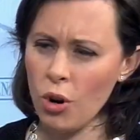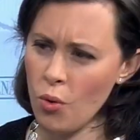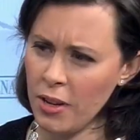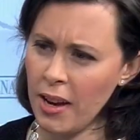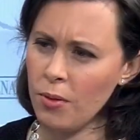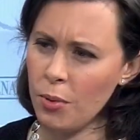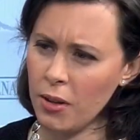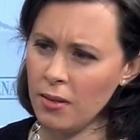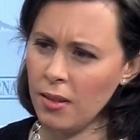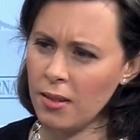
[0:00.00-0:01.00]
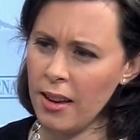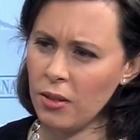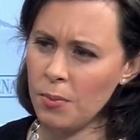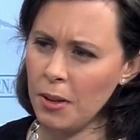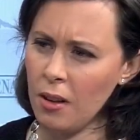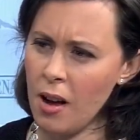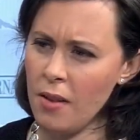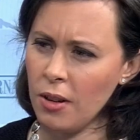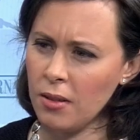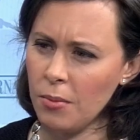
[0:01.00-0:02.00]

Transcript: we're going to have the president's announcement live on